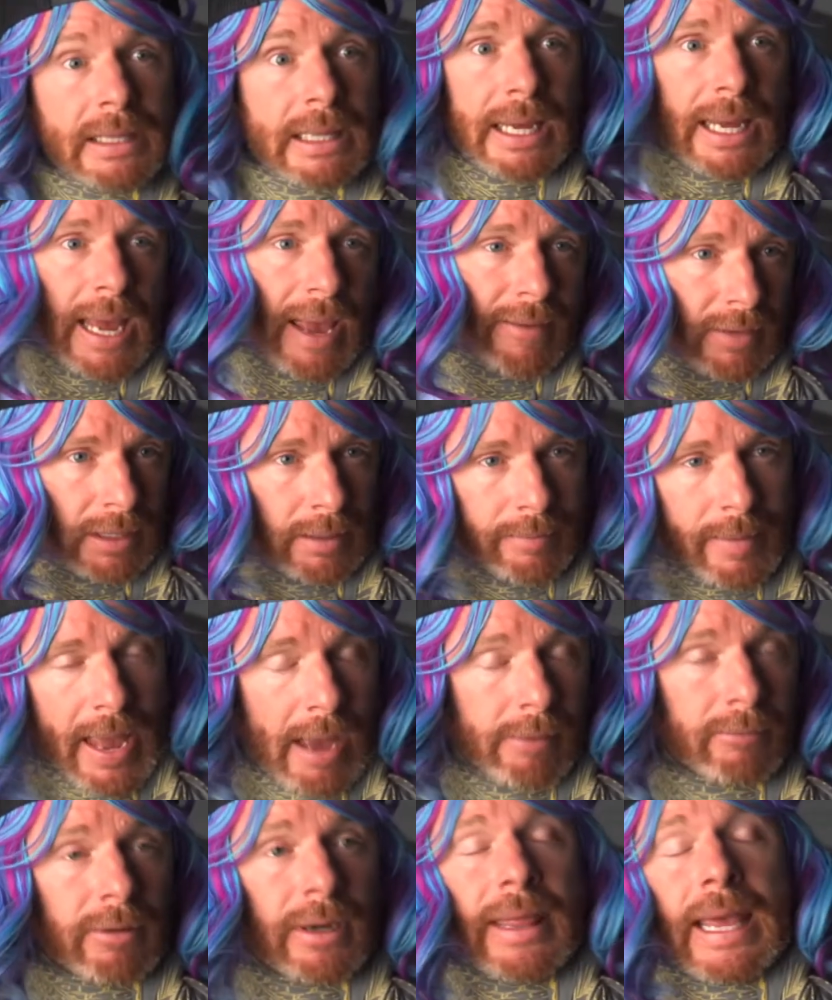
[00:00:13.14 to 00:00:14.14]
like having a
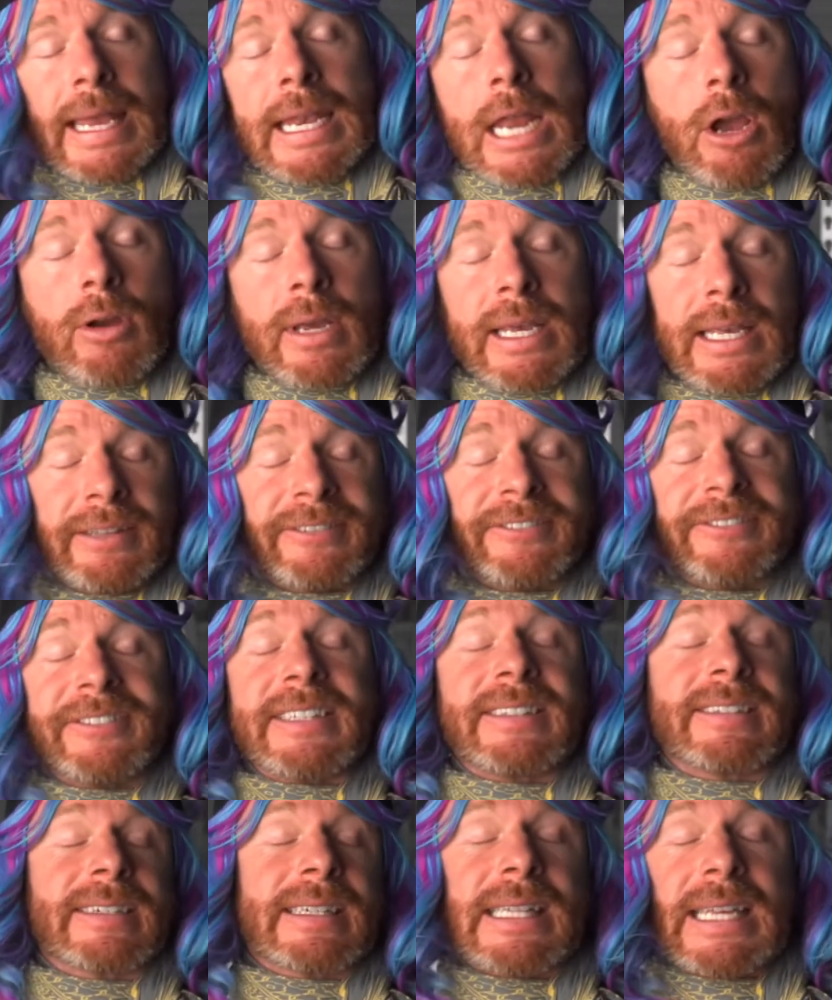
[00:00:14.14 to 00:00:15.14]
man where they know he's
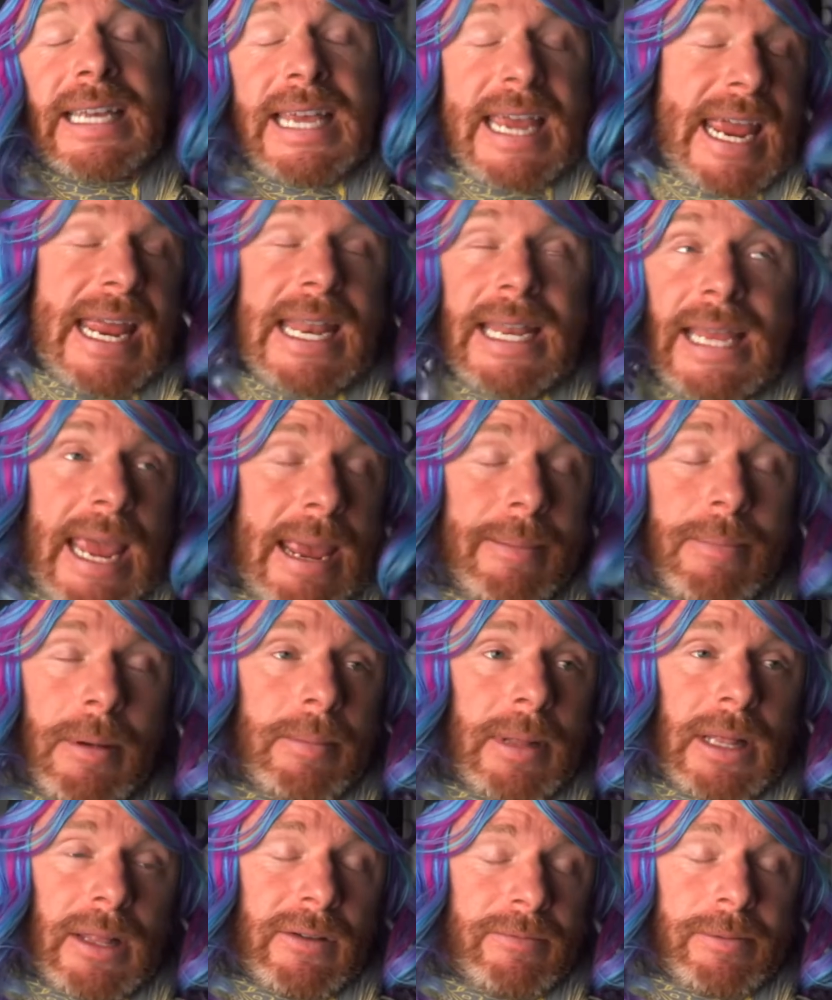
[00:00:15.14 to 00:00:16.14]
physically
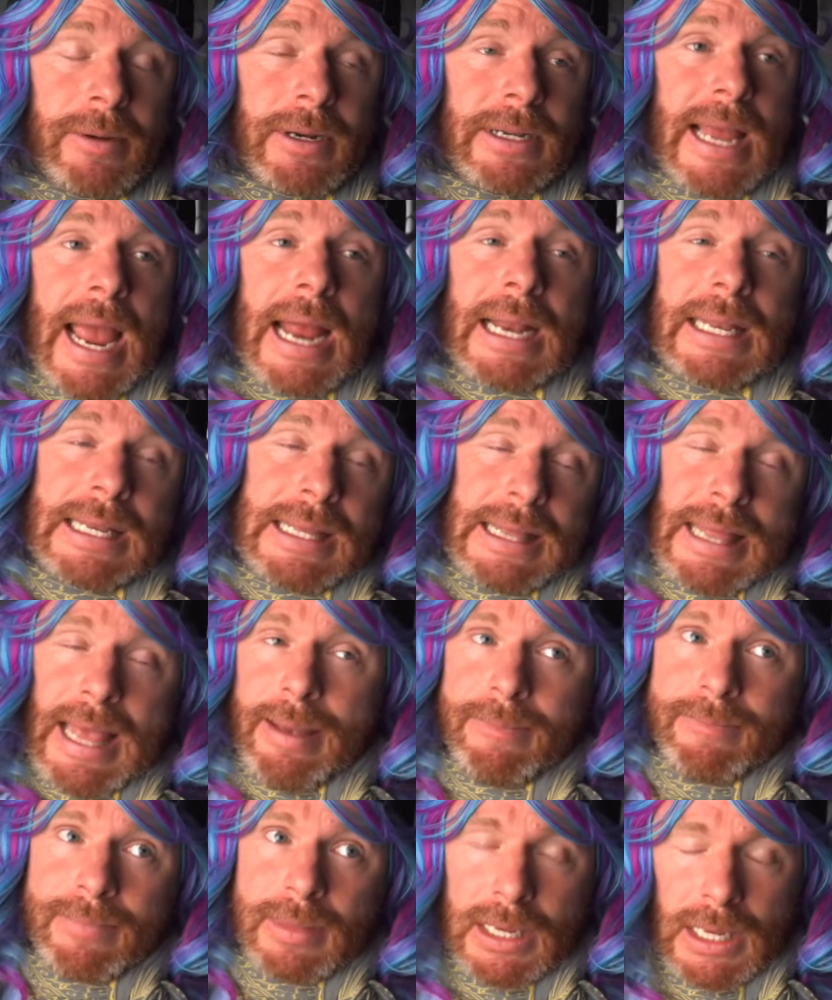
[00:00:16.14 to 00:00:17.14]
incapable of protecting
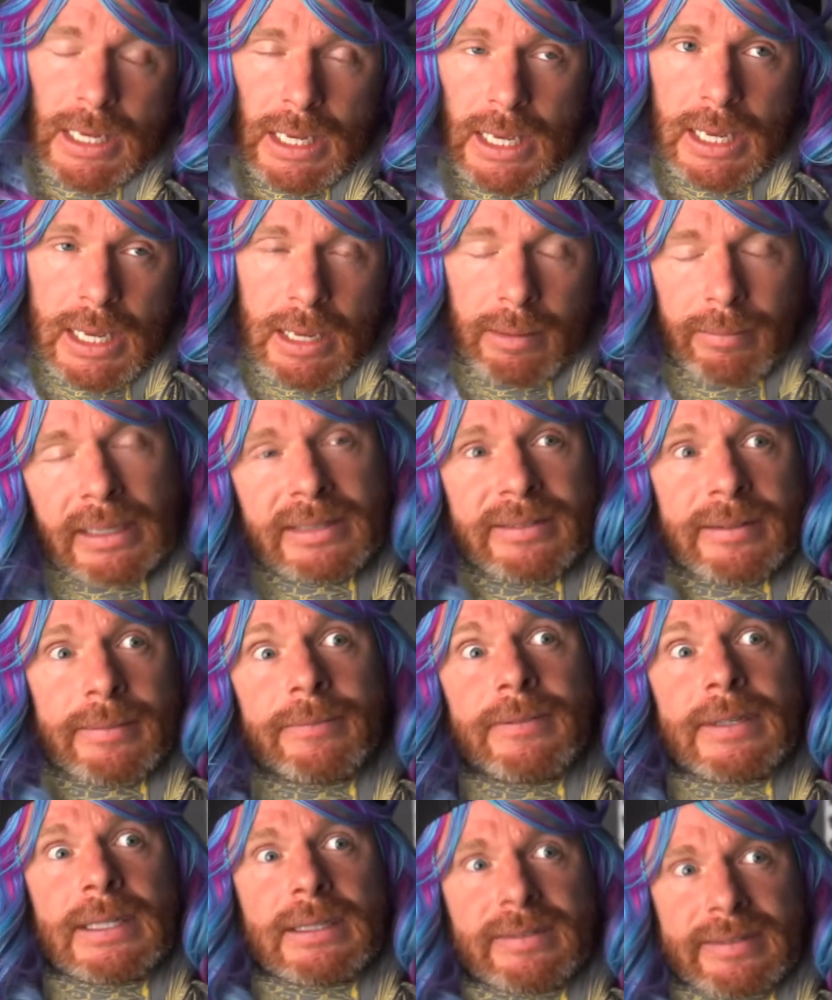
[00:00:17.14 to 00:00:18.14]
them. Makes them
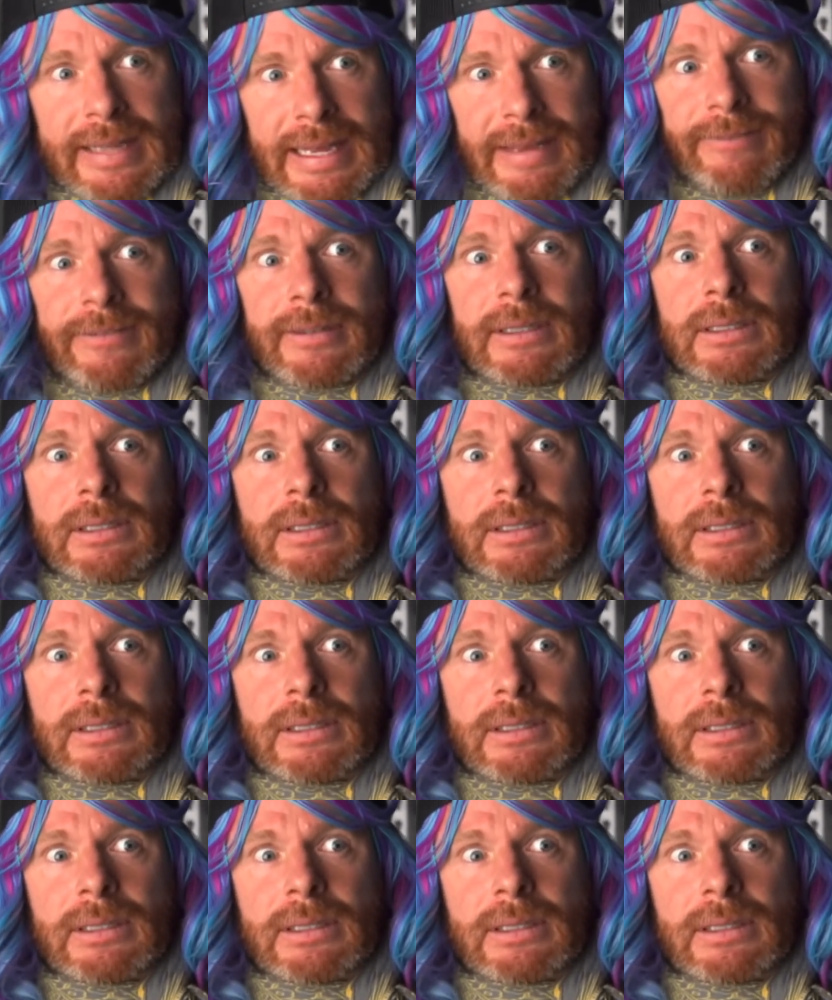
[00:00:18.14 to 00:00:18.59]
feel safer.